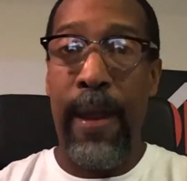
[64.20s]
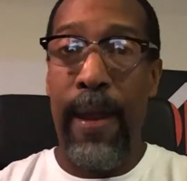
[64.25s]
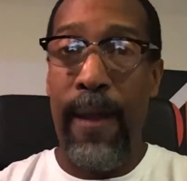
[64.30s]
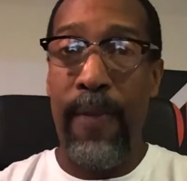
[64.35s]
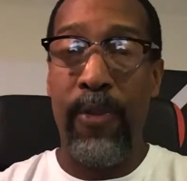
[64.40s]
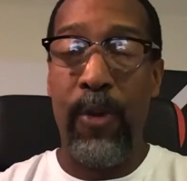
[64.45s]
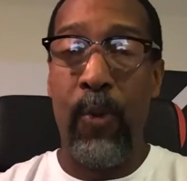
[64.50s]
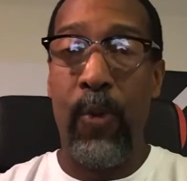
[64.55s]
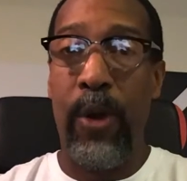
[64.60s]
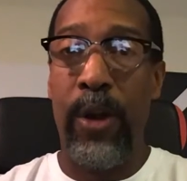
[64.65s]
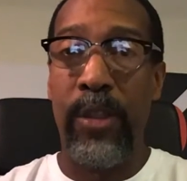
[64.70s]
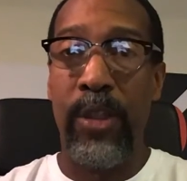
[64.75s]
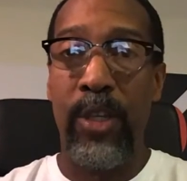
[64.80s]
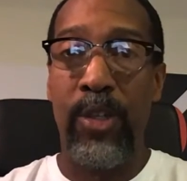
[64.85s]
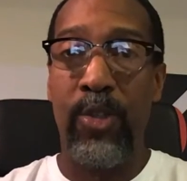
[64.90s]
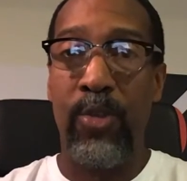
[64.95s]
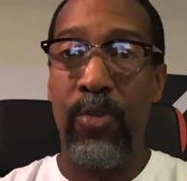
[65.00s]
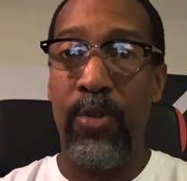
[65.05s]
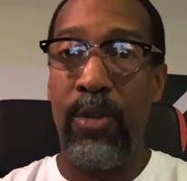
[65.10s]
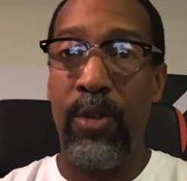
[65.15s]
and the work that
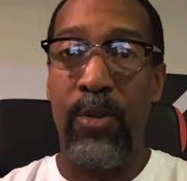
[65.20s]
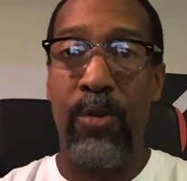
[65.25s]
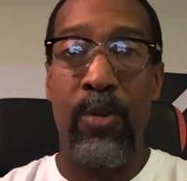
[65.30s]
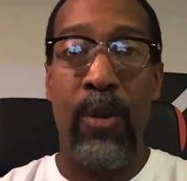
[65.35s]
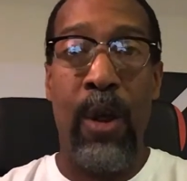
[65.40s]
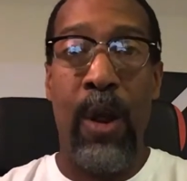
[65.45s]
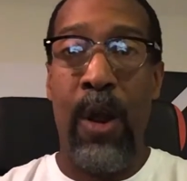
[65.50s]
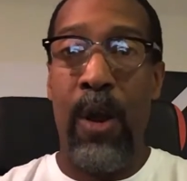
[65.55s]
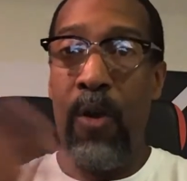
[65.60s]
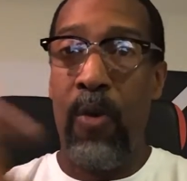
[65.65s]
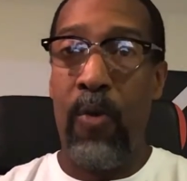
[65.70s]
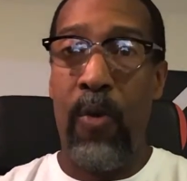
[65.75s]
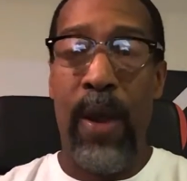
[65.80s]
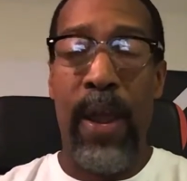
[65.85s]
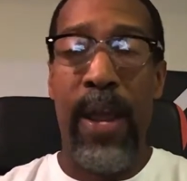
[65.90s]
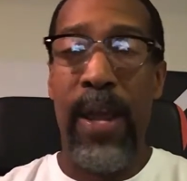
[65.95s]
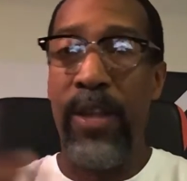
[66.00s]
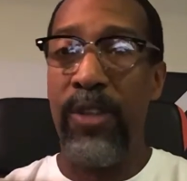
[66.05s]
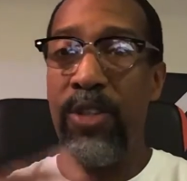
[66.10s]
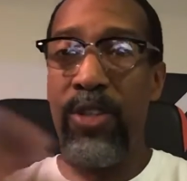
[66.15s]
you do.
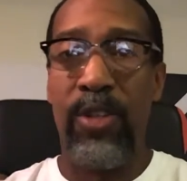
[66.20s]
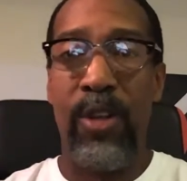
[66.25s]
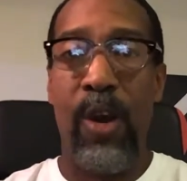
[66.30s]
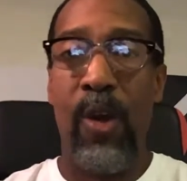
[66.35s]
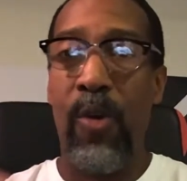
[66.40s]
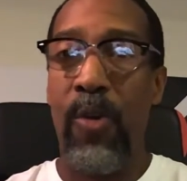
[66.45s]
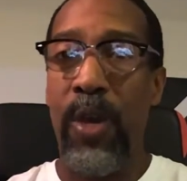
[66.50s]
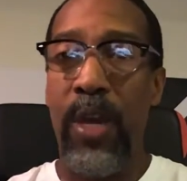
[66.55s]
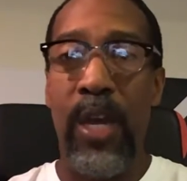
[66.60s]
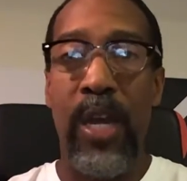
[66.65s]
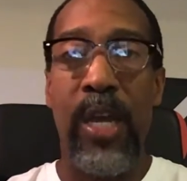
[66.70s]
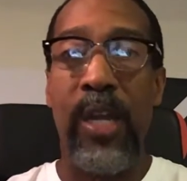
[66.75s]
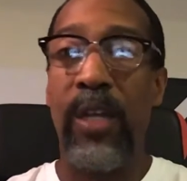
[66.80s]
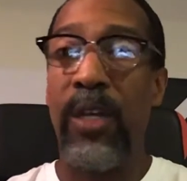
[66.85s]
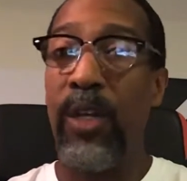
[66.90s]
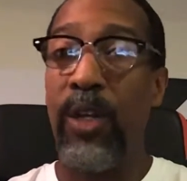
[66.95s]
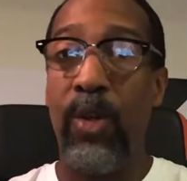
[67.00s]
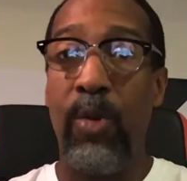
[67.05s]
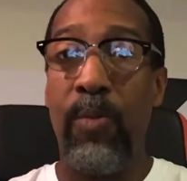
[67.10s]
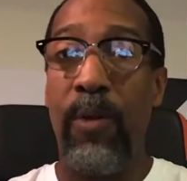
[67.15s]
Rain, snow, heat,
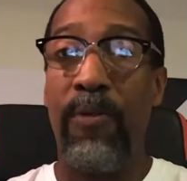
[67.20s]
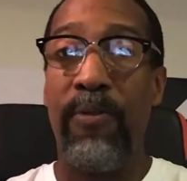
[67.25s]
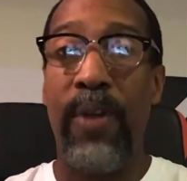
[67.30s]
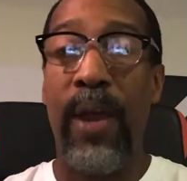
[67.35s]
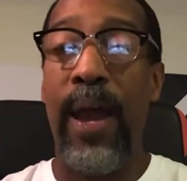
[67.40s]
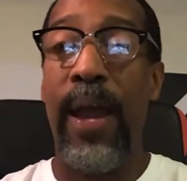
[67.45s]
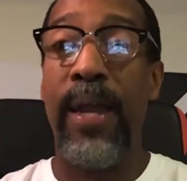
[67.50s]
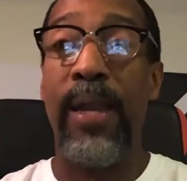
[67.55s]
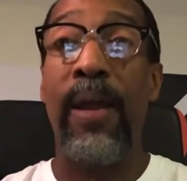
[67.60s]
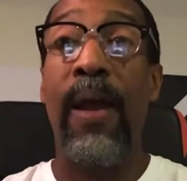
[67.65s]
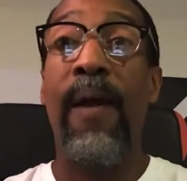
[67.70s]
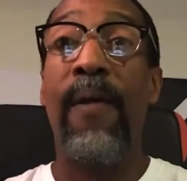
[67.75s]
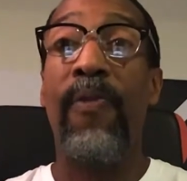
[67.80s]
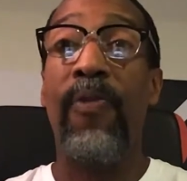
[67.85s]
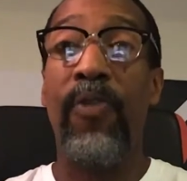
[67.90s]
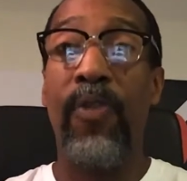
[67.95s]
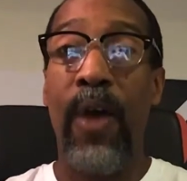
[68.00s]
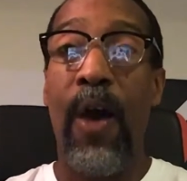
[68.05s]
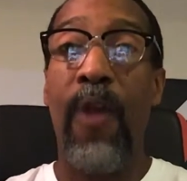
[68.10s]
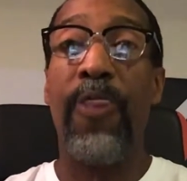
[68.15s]
gloom of night,
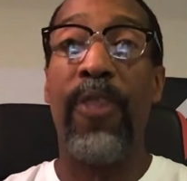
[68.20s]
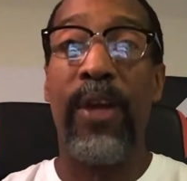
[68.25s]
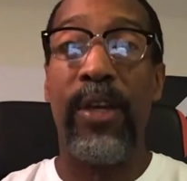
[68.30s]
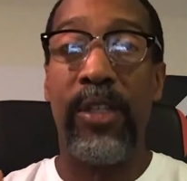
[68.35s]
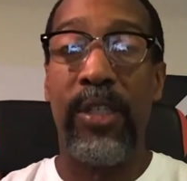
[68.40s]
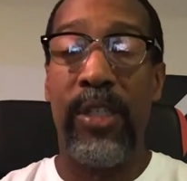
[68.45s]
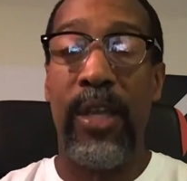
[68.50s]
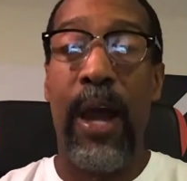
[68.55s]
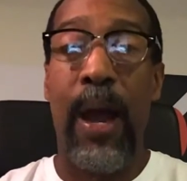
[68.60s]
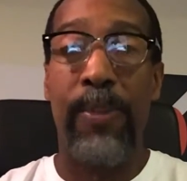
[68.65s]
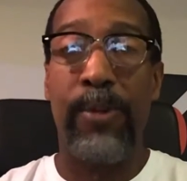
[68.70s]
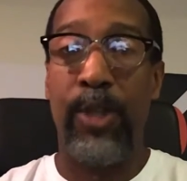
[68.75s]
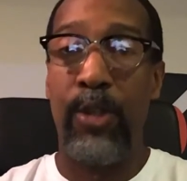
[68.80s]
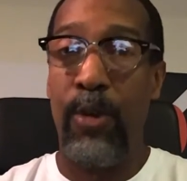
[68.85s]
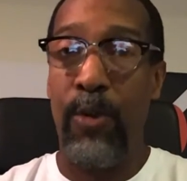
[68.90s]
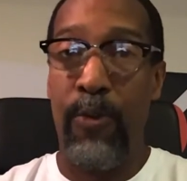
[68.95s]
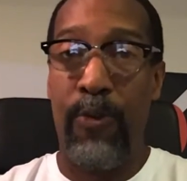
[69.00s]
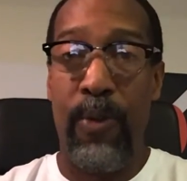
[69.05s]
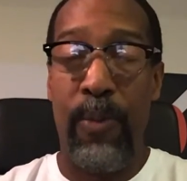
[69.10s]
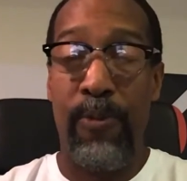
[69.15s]
nothing stops
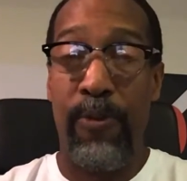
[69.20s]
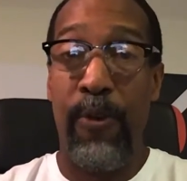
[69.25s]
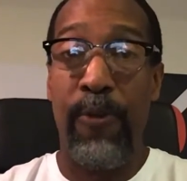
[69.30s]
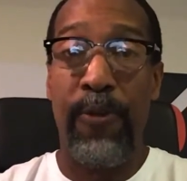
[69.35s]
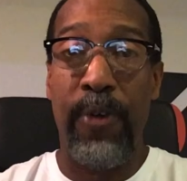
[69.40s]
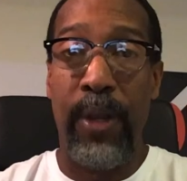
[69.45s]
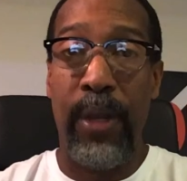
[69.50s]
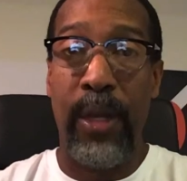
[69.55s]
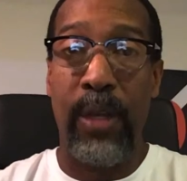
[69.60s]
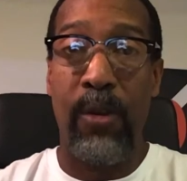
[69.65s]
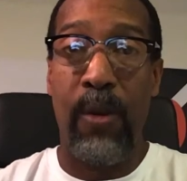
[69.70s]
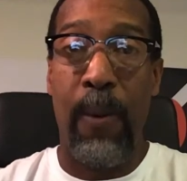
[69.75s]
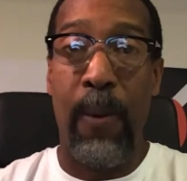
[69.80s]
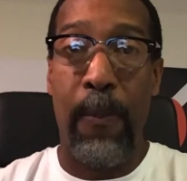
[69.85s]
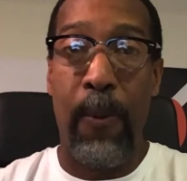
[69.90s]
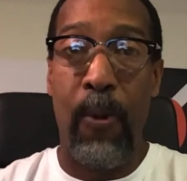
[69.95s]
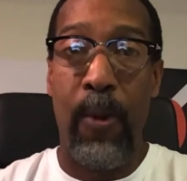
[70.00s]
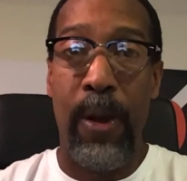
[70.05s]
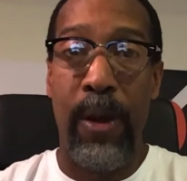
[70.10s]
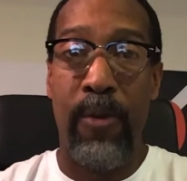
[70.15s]
you from fulfilling your
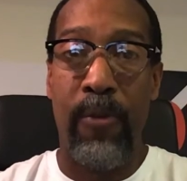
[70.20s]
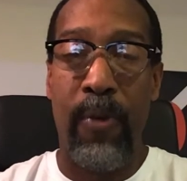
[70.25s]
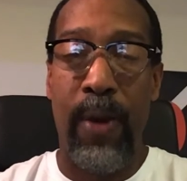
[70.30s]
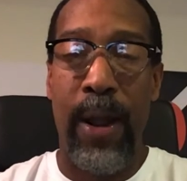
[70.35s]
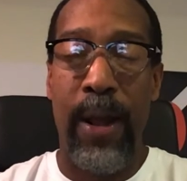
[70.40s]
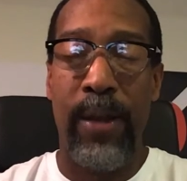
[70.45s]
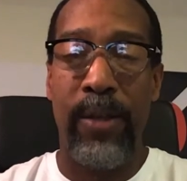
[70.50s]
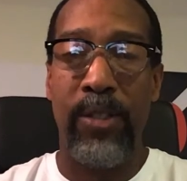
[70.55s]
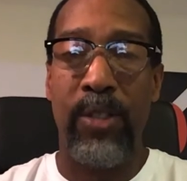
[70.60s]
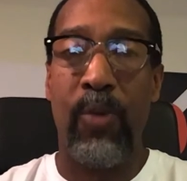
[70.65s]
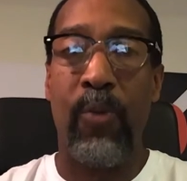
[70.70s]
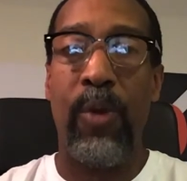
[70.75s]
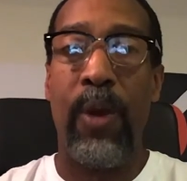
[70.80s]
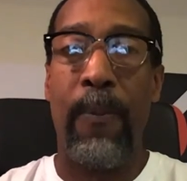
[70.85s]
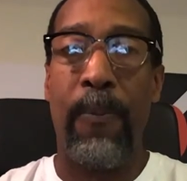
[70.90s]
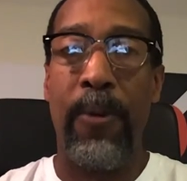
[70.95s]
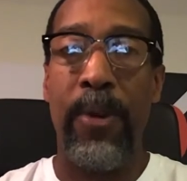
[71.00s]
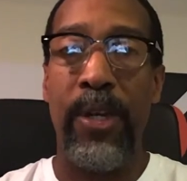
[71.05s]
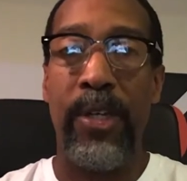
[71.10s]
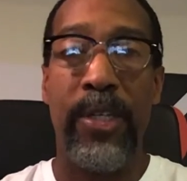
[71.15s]
appointed rounds. And we
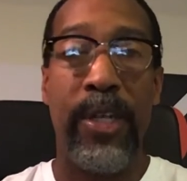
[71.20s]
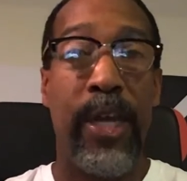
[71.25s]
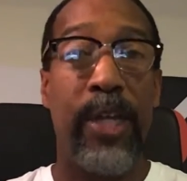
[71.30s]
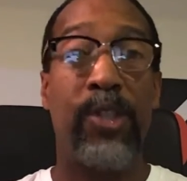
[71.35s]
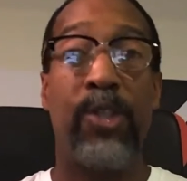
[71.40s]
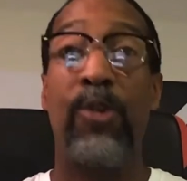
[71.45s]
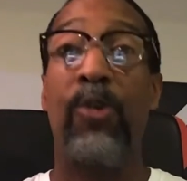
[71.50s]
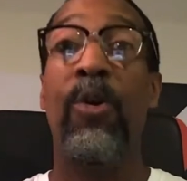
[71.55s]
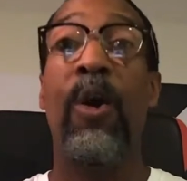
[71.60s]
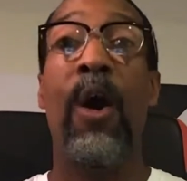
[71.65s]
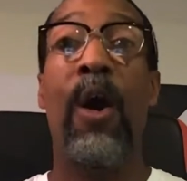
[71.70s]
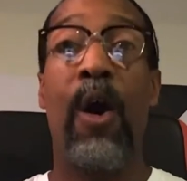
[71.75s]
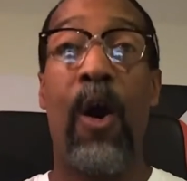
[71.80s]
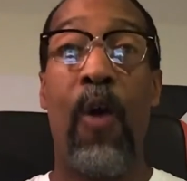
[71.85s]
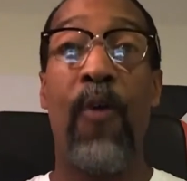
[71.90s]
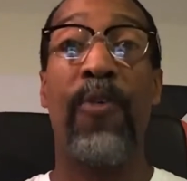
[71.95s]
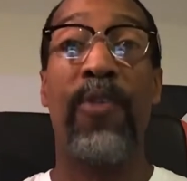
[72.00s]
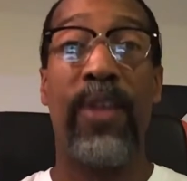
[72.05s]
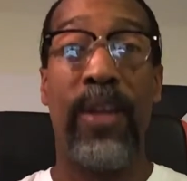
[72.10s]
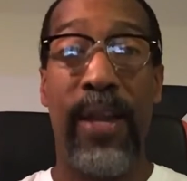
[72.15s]
appreciate you
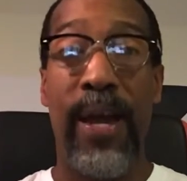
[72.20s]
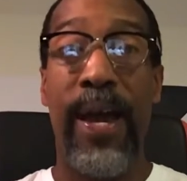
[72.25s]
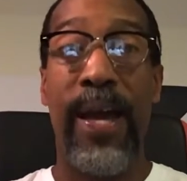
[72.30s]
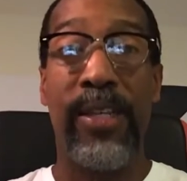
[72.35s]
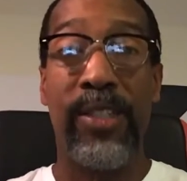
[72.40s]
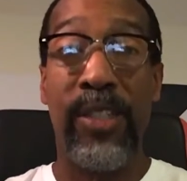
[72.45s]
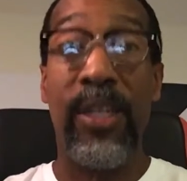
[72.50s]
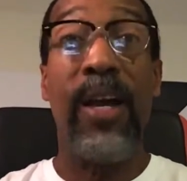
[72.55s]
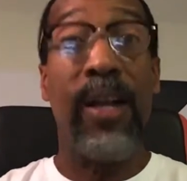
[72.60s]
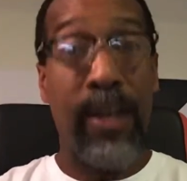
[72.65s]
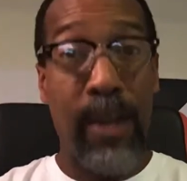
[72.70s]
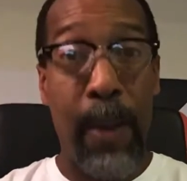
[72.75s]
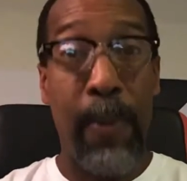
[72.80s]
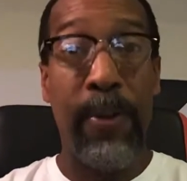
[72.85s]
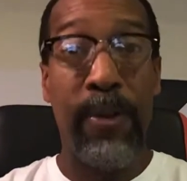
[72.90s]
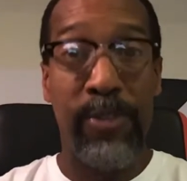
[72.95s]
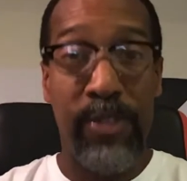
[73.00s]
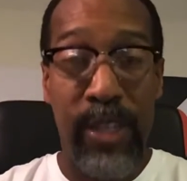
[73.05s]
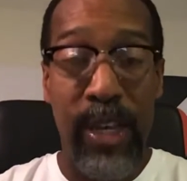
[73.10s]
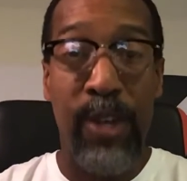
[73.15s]
over the last couple
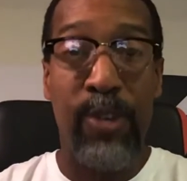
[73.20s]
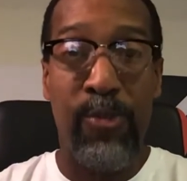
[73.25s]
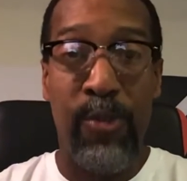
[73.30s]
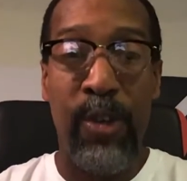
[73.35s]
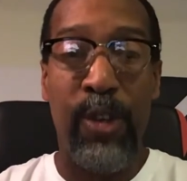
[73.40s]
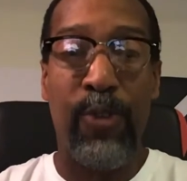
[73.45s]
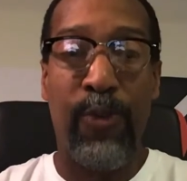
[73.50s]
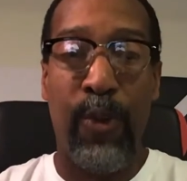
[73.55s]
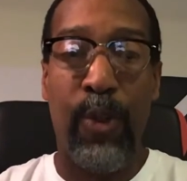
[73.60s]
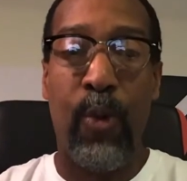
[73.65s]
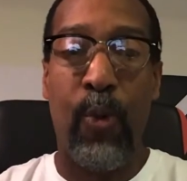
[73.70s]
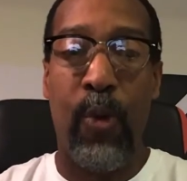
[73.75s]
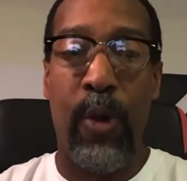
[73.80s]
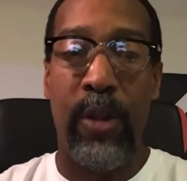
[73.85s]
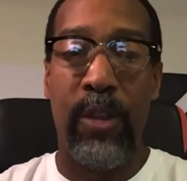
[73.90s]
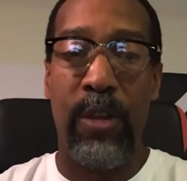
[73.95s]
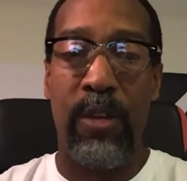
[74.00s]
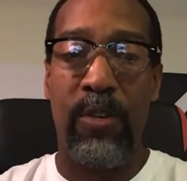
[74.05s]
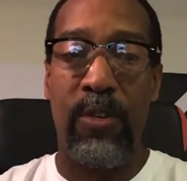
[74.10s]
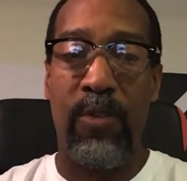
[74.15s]
of centuries for the work
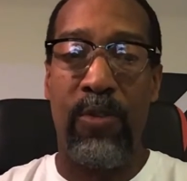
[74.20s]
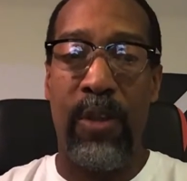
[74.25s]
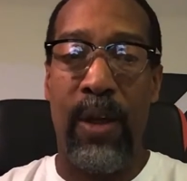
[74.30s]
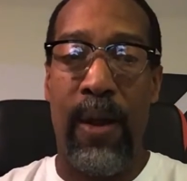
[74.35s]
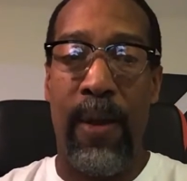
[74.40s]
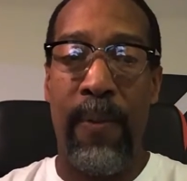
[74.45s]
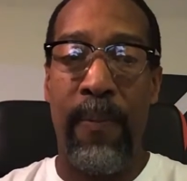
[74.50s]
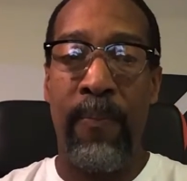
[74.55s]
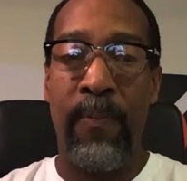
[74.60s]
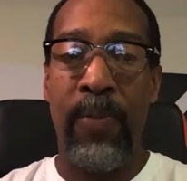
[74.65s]
that you've done.